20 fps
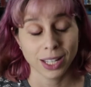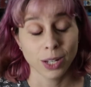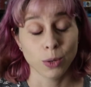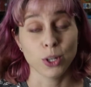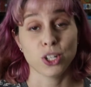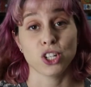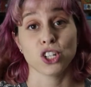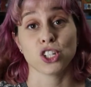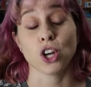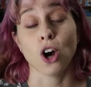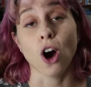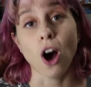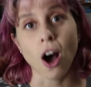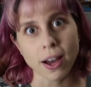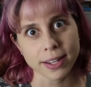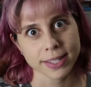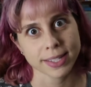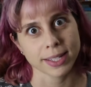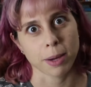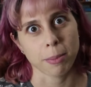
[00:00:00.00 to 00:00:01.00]
which is
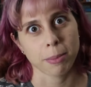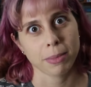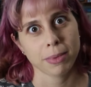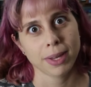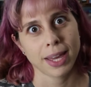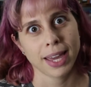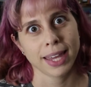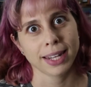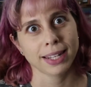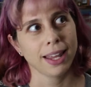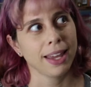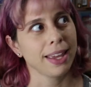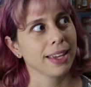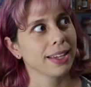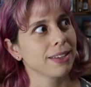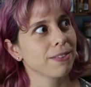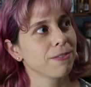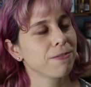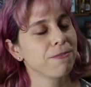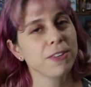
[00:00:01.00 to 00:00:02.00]
awesome and
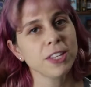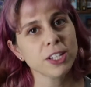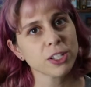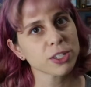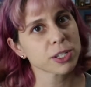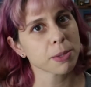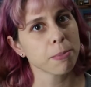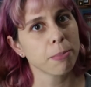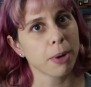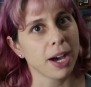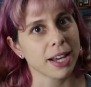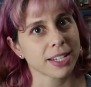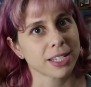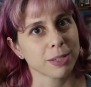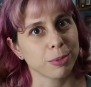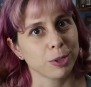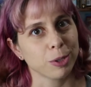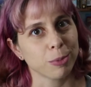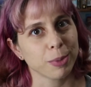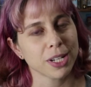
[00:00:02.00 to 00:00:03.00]
like feels
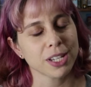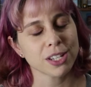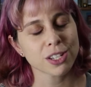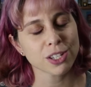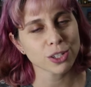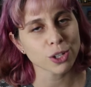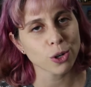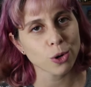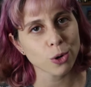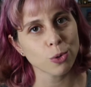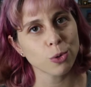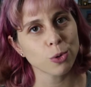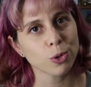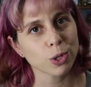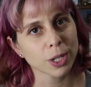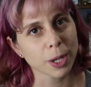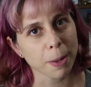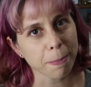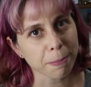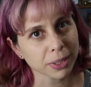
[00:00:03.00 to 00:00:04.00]
impossible, but is
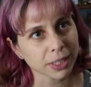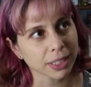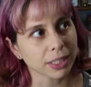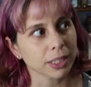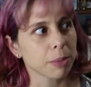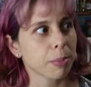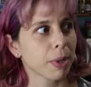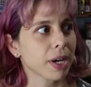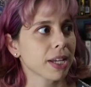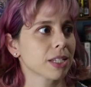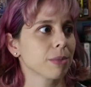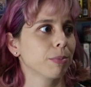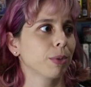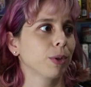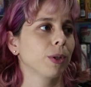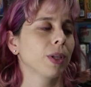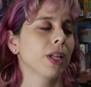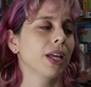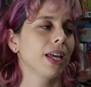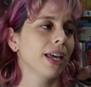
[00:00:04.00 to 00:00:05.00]
so completely
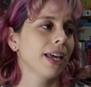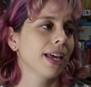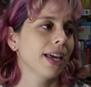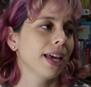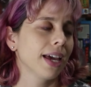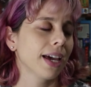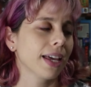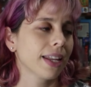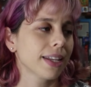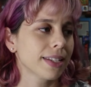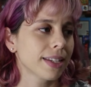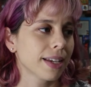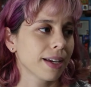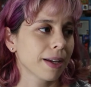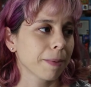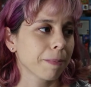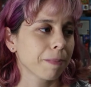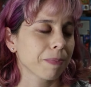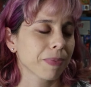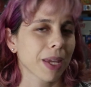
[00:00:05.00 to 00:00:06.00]
possible. And
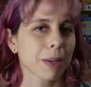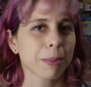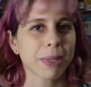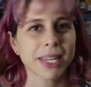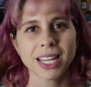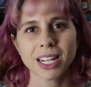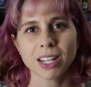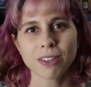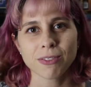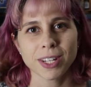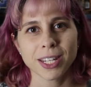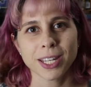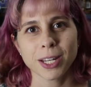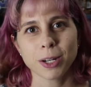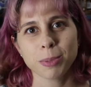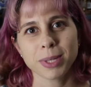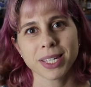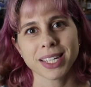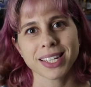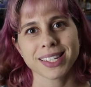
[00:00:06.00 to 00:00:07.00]
I'm making a
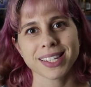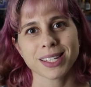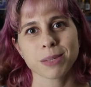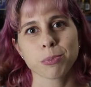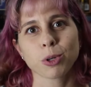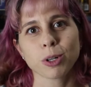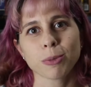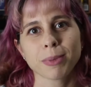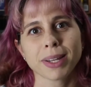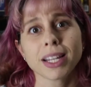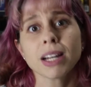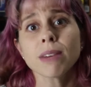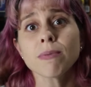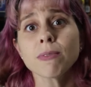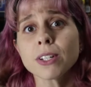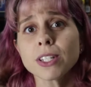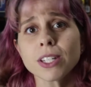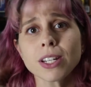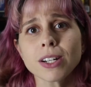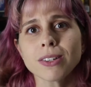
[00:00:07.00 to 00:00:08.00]
video because it's more in my
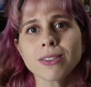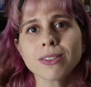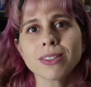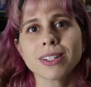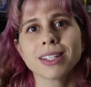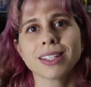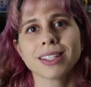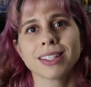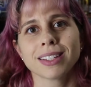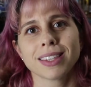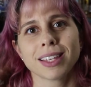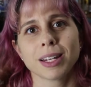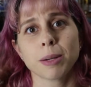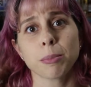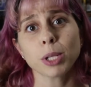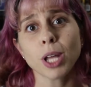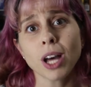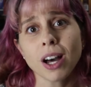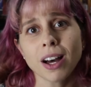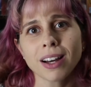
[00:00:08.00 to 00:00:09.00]
comfort zone than a
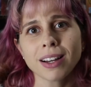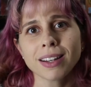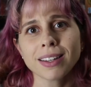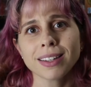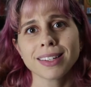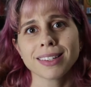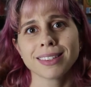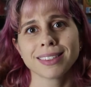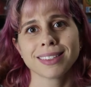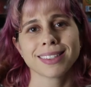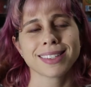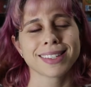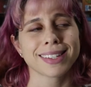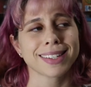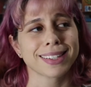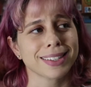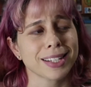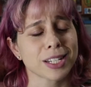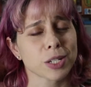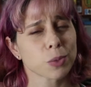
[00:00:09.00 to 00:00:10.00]
blog. It's
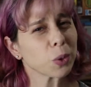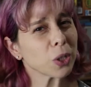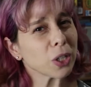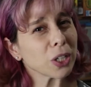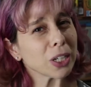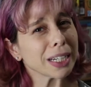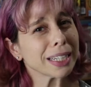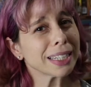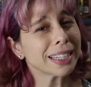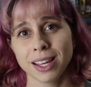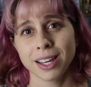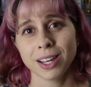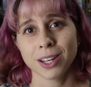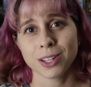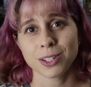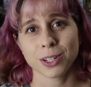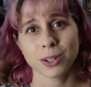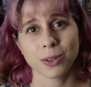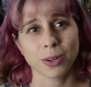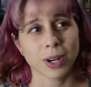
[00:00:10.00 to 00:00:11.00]
like less work.
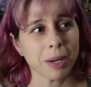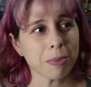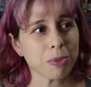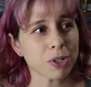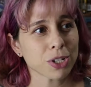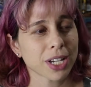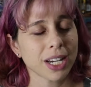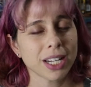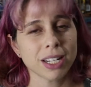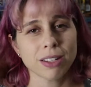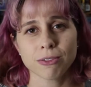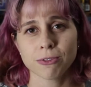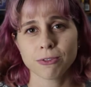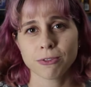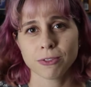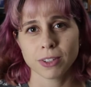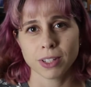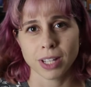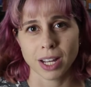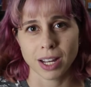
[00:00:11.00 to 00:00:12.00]
So I'm just kind
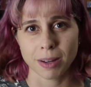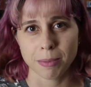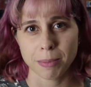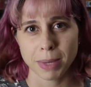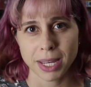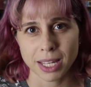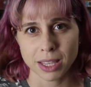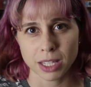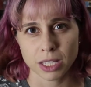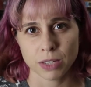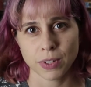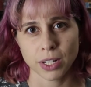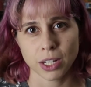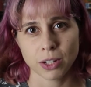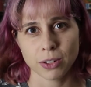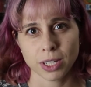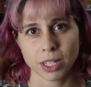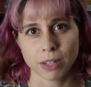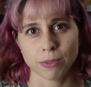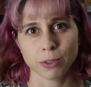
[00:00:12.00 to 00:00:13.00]
of making this
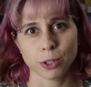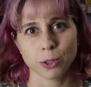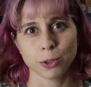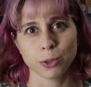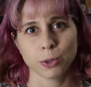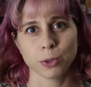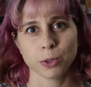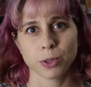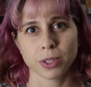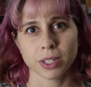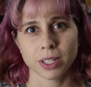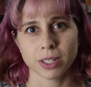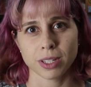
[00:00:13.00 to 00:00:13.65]
video to give you